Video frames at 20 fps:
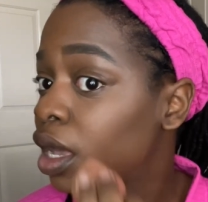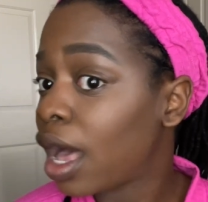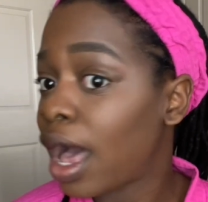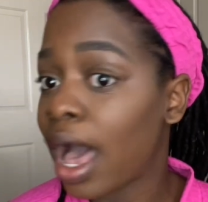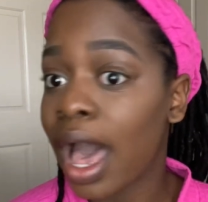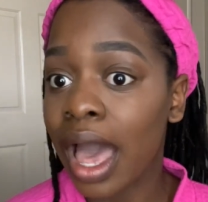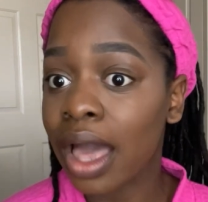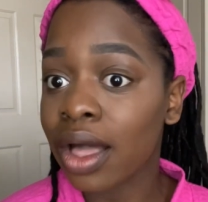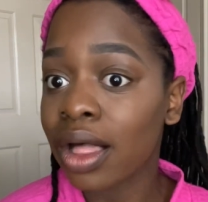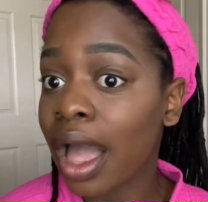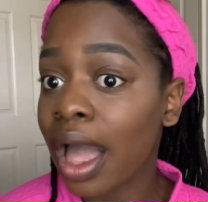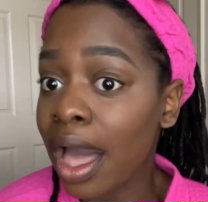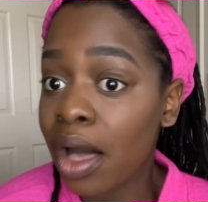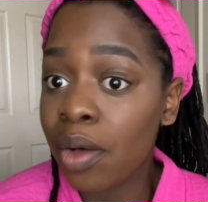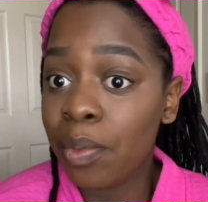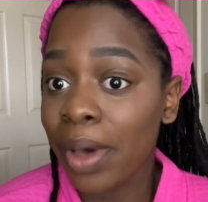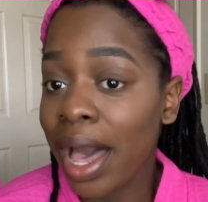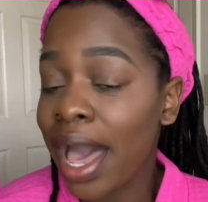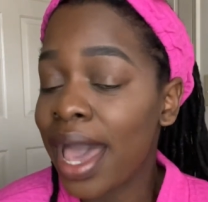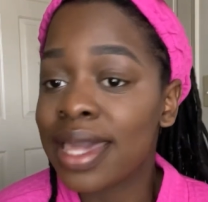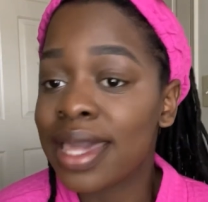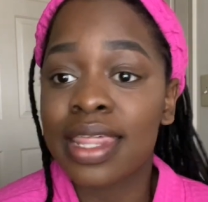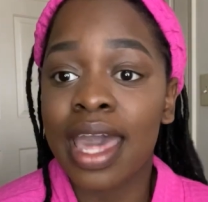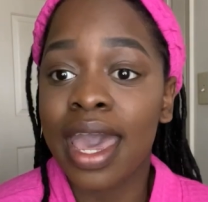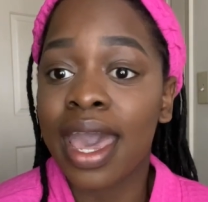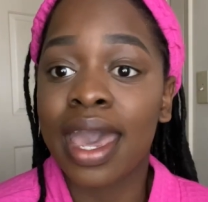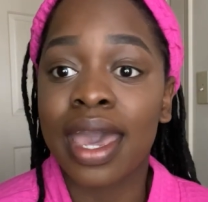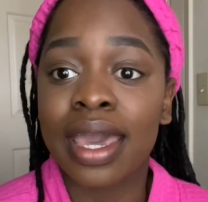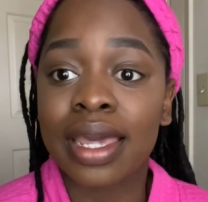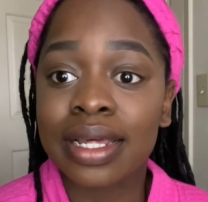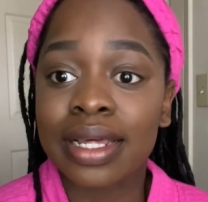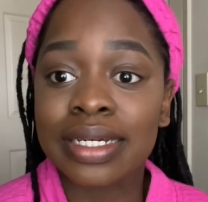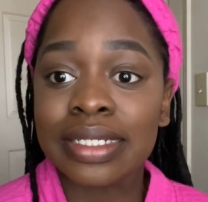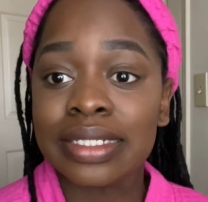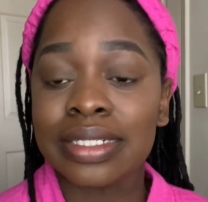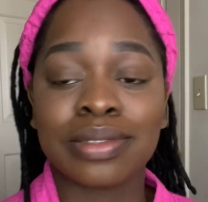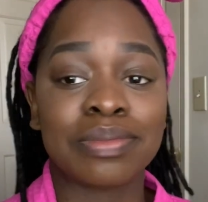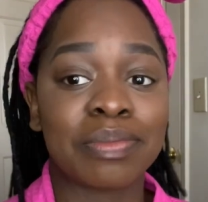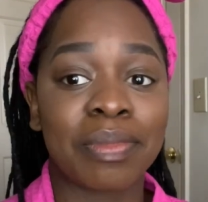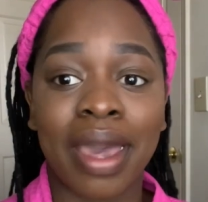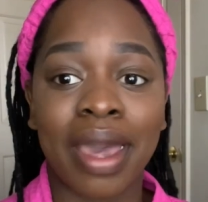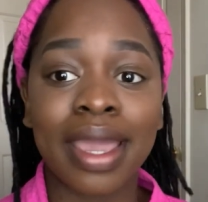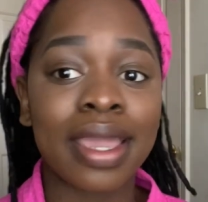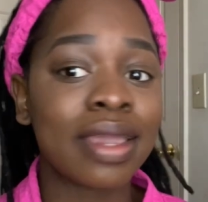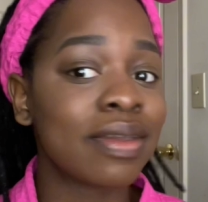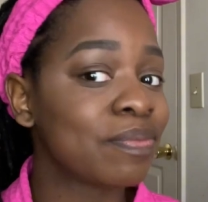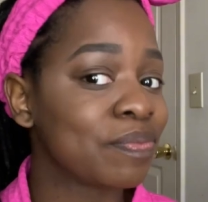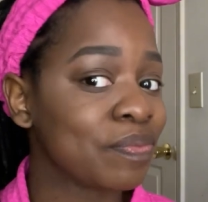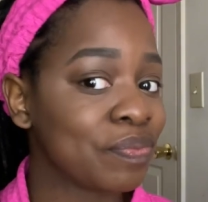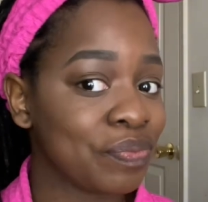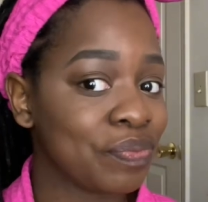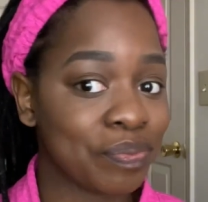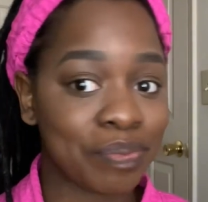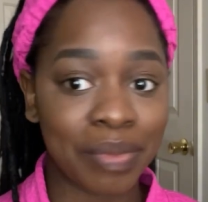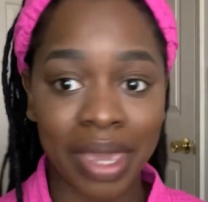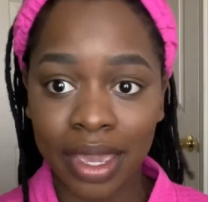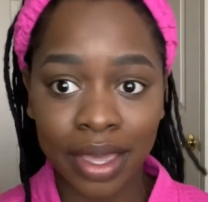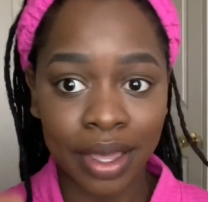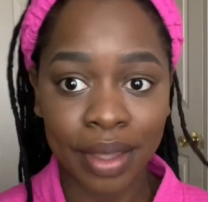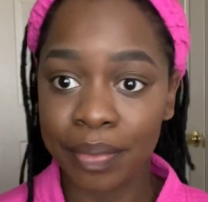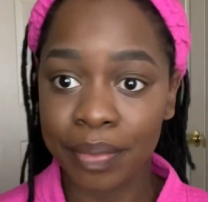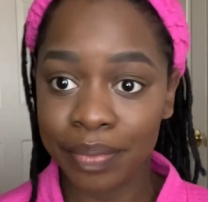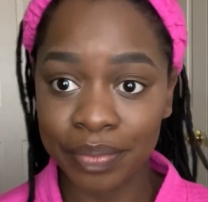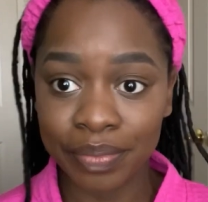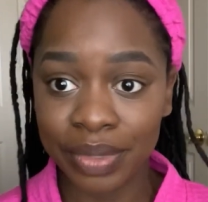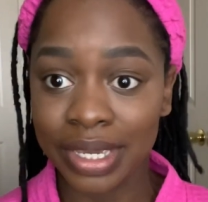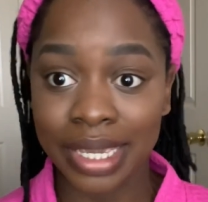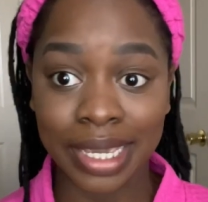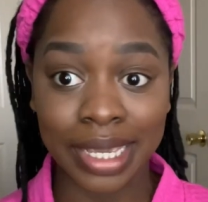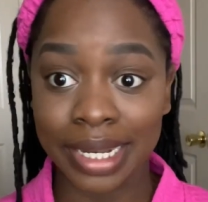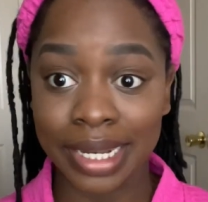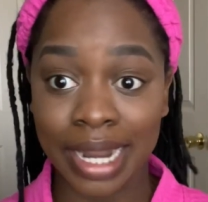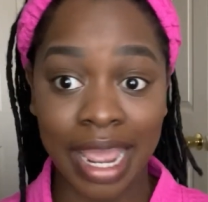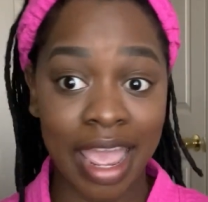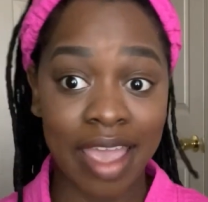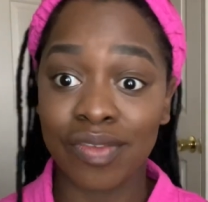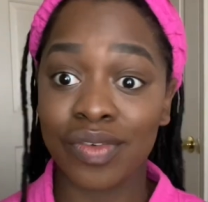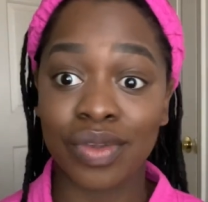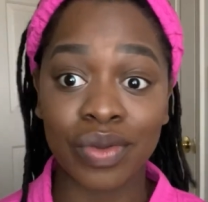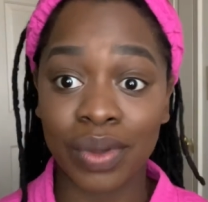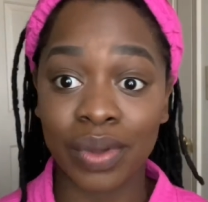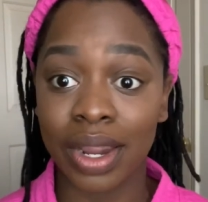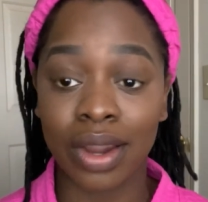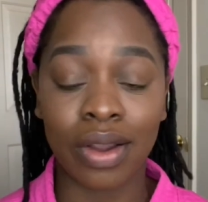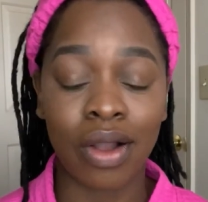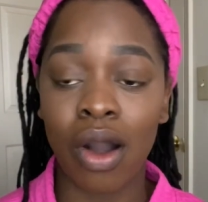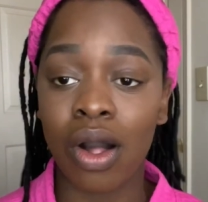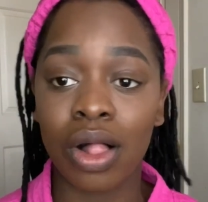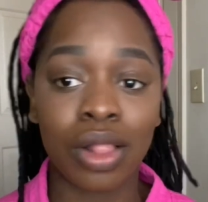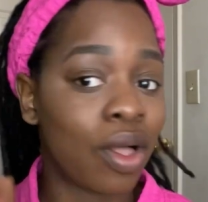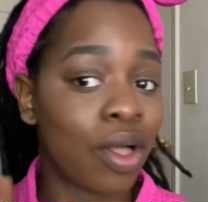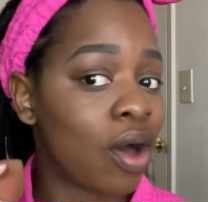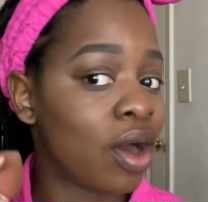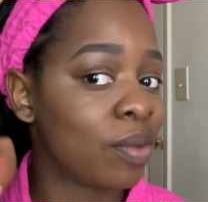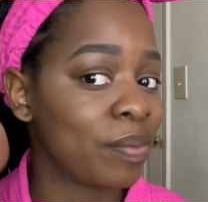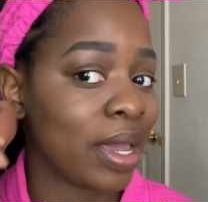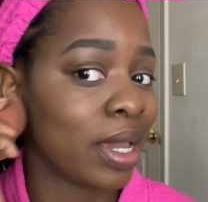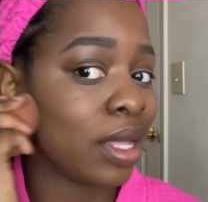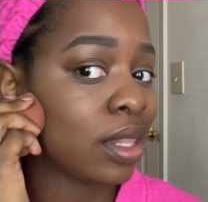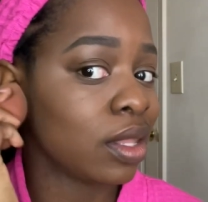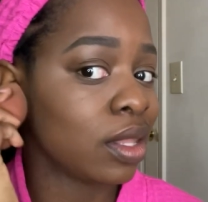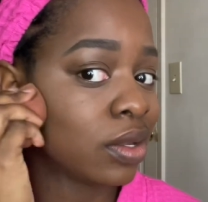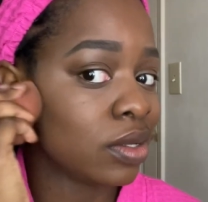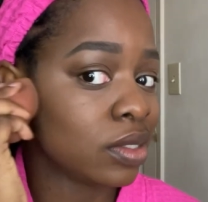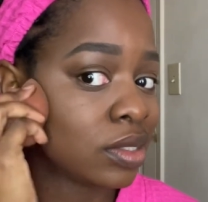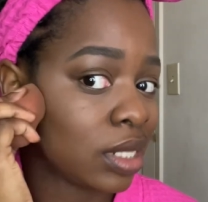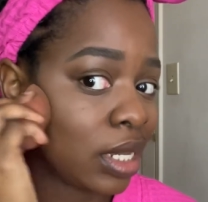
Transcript: I'll buy that, because my makeup be getting everywhere, all on my clothes.